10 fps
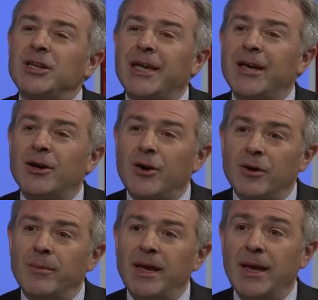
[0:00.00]
gig
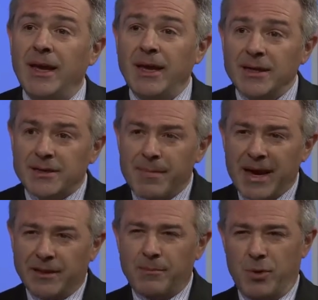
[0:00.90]
economy to
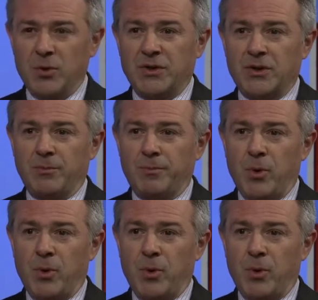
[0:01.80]
make them portable,